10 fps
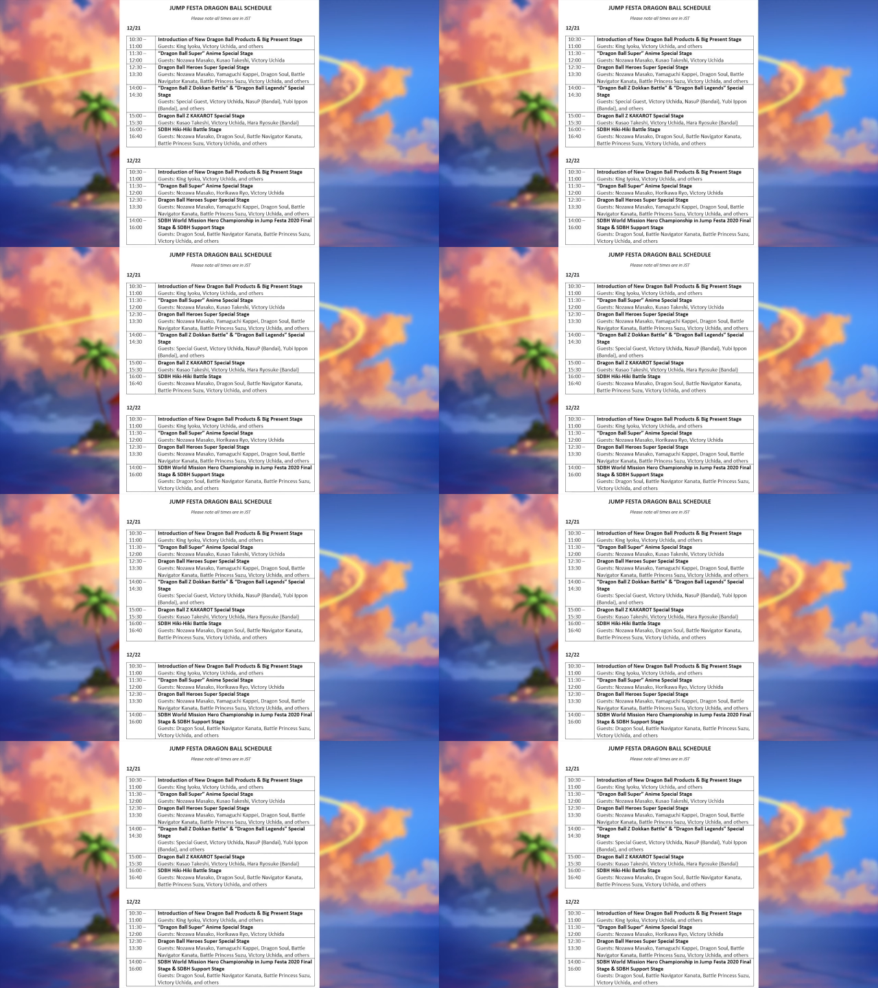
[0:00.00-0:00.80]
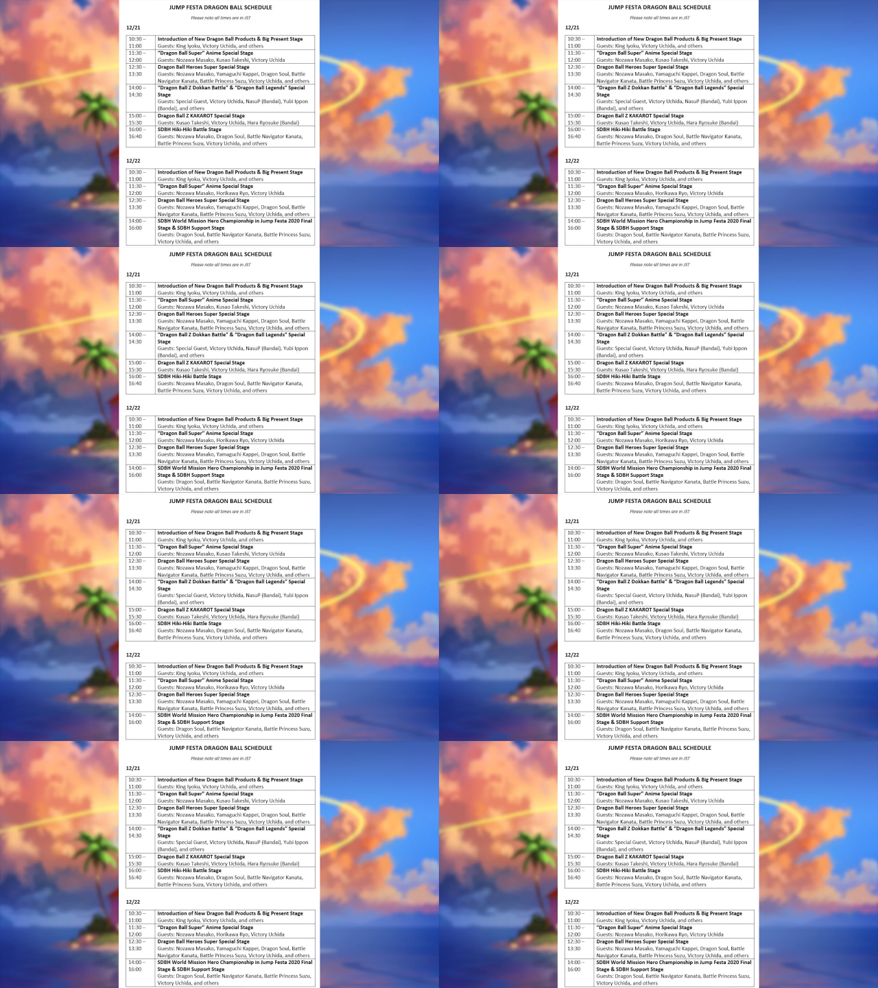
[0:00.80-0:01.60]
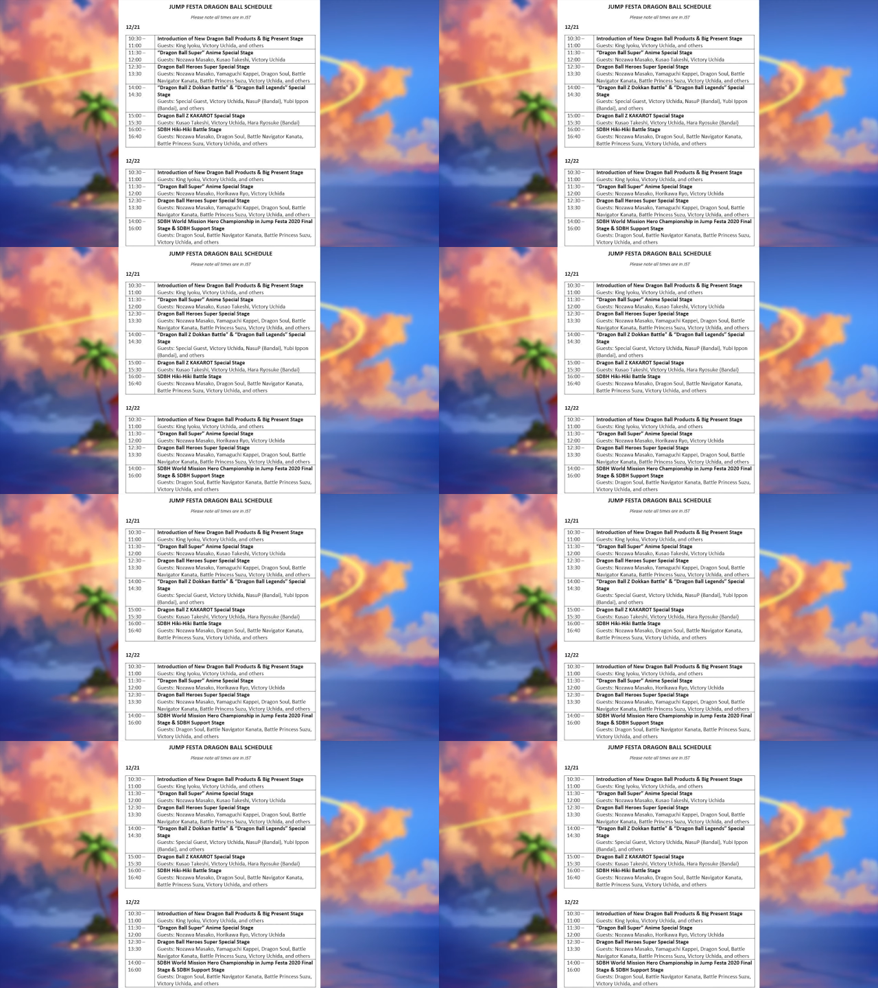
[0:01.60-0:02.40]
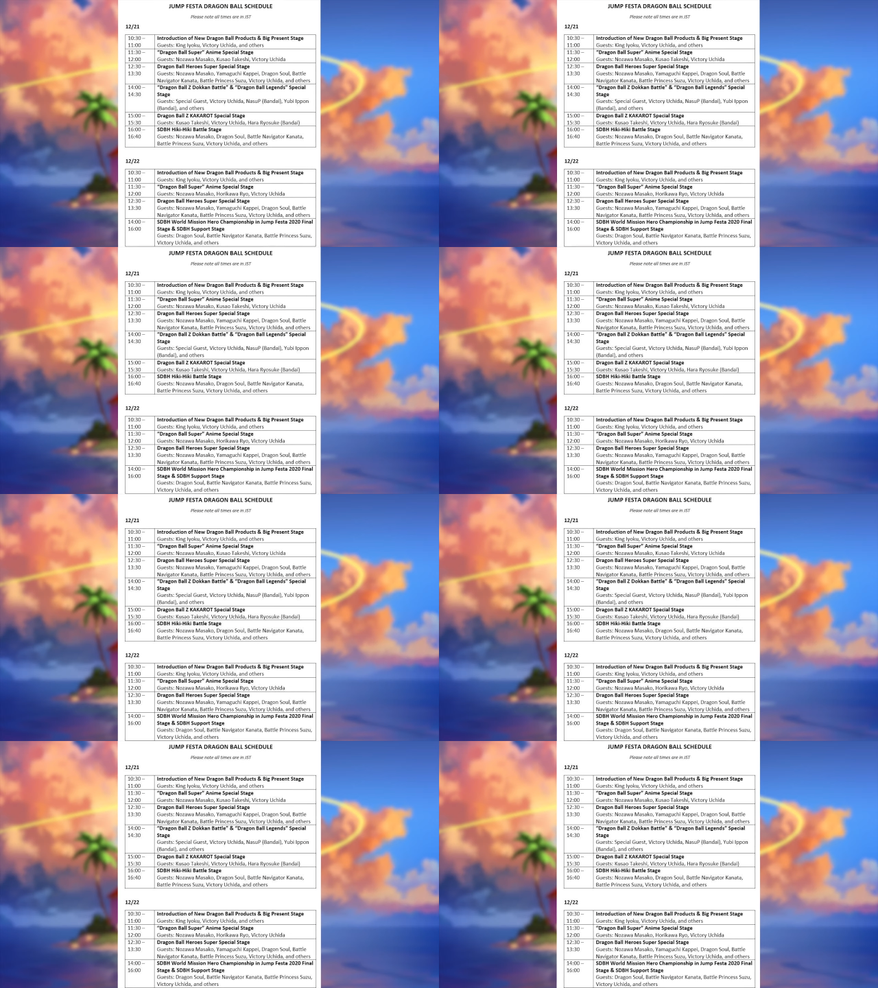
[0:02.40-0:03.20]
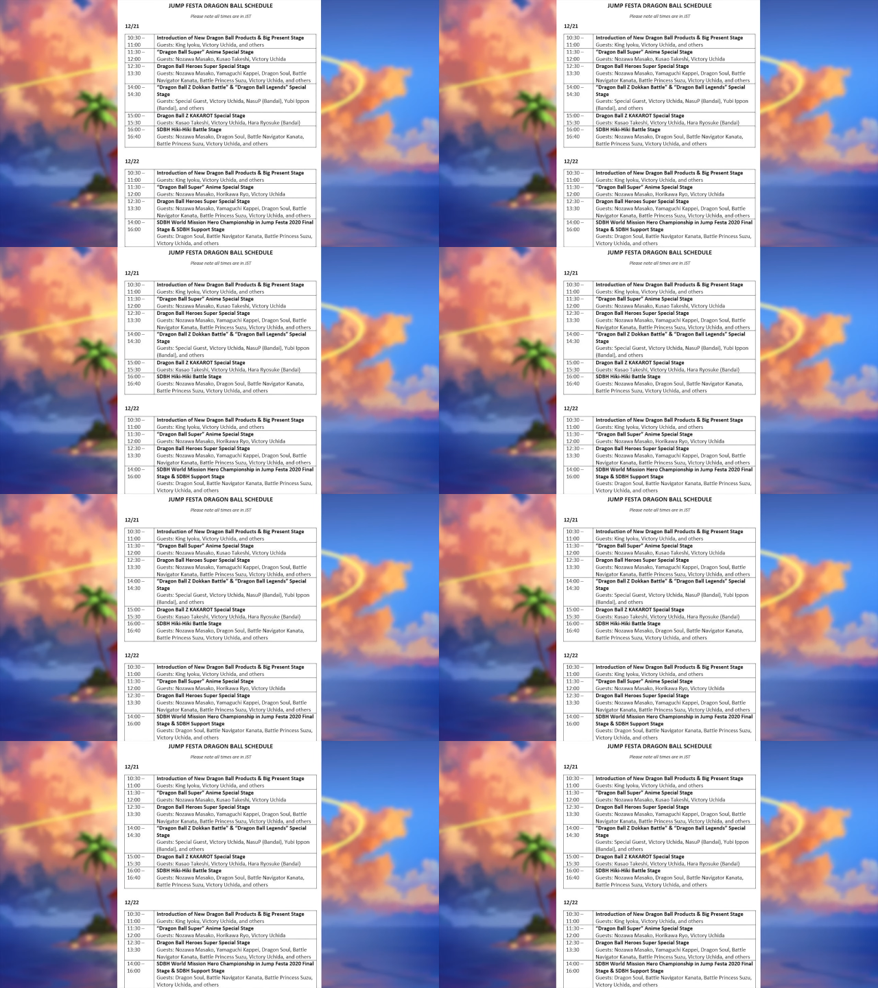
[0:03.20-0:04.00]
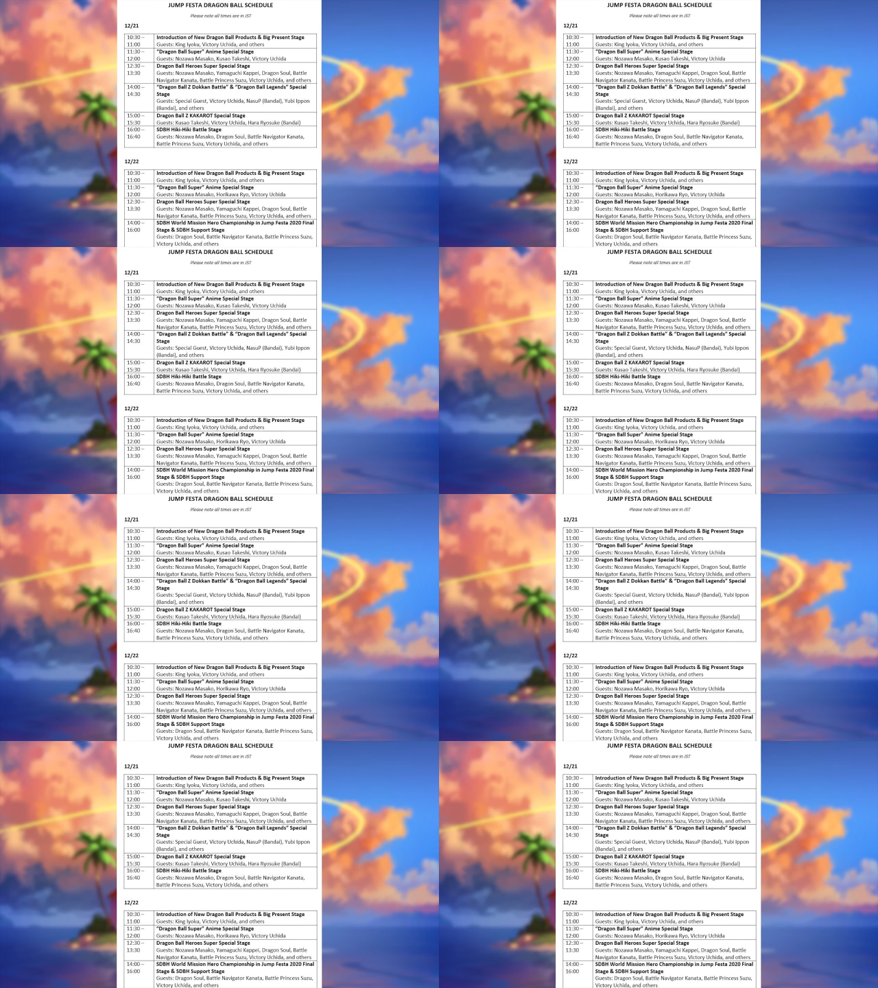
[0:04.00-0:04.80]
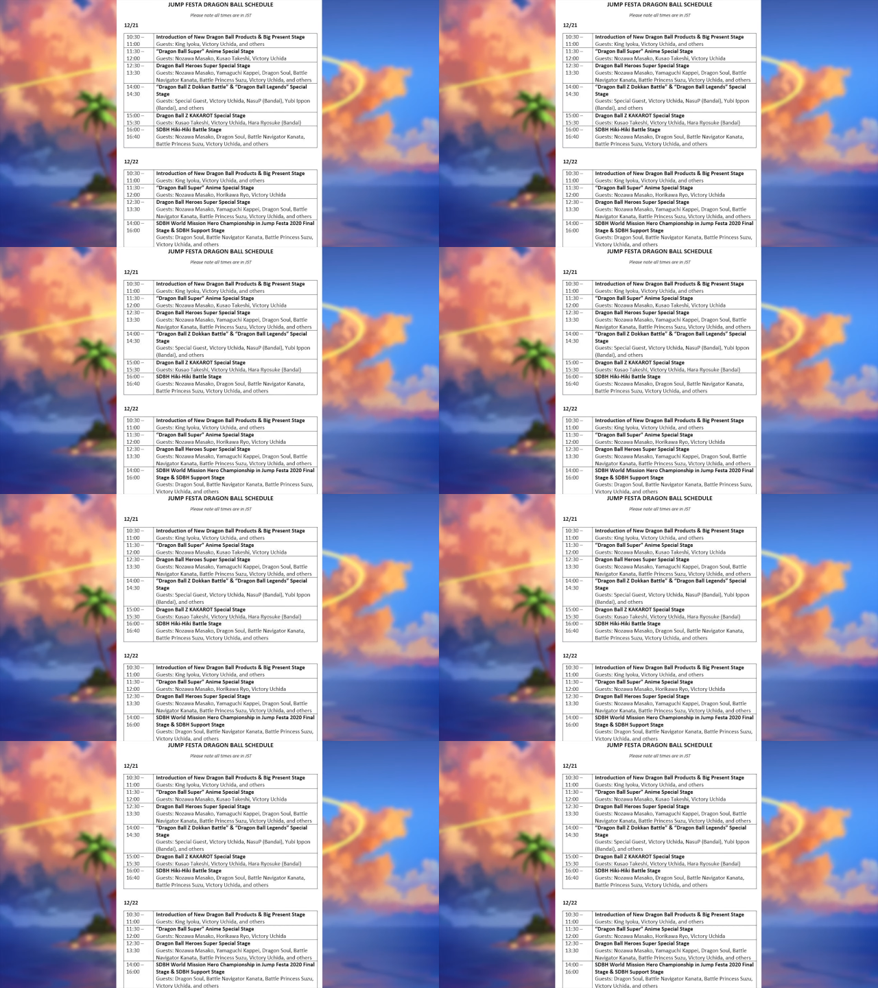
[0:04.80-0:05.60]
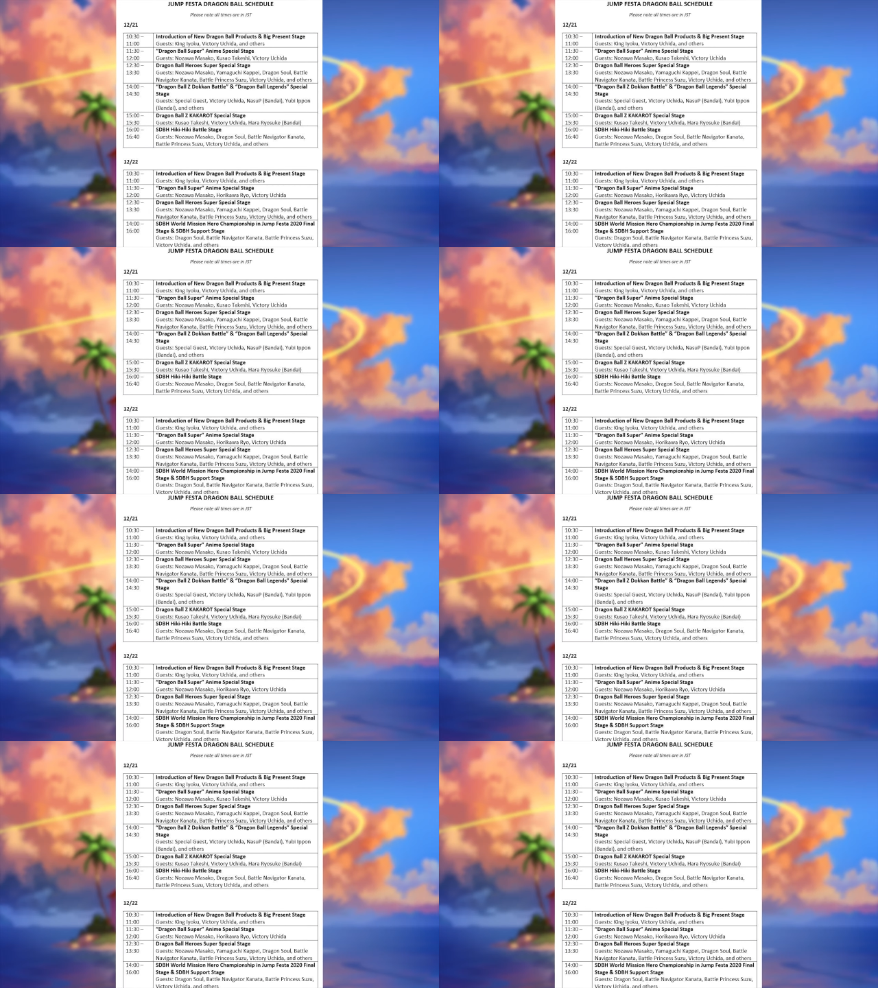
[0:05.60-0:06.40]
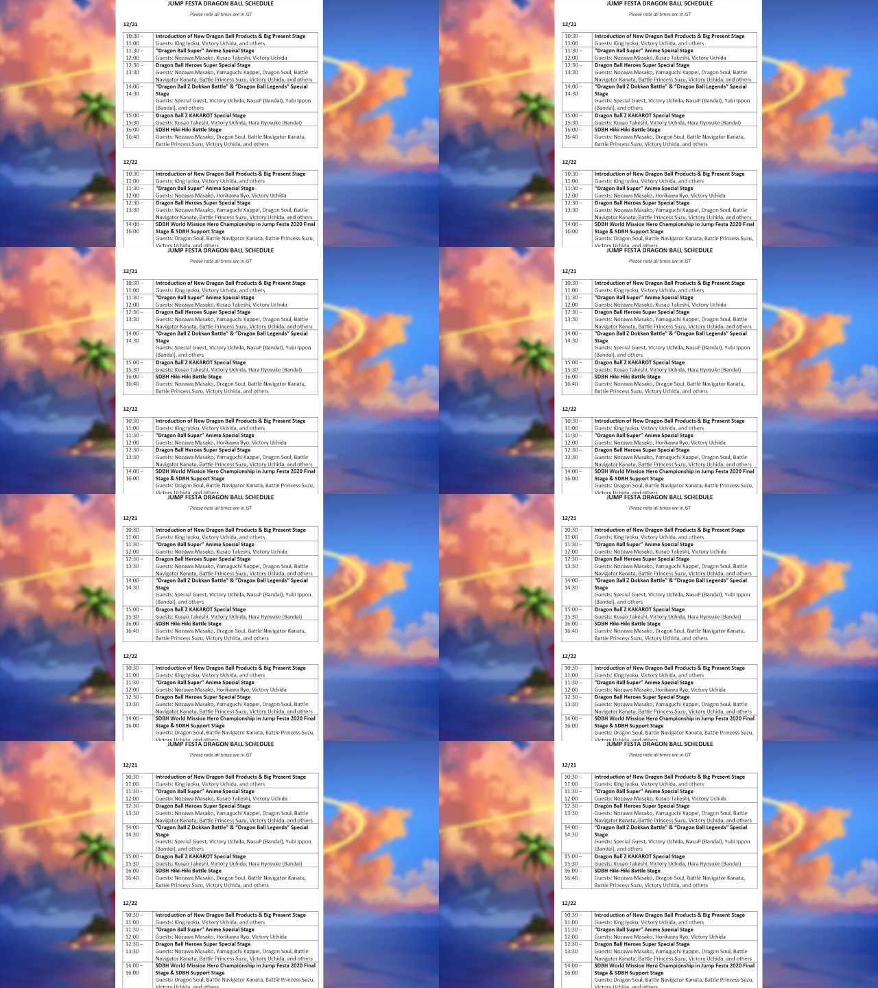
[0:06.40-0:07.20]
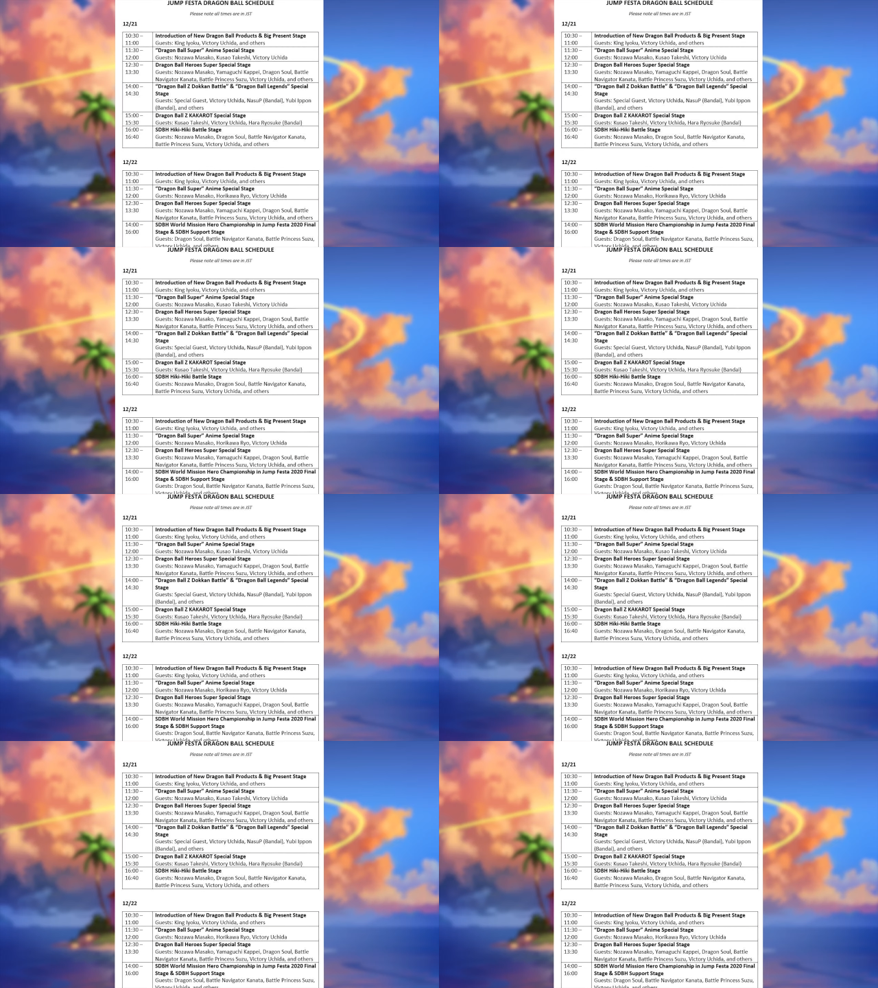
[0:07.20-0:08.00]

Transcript: (no speaker visible)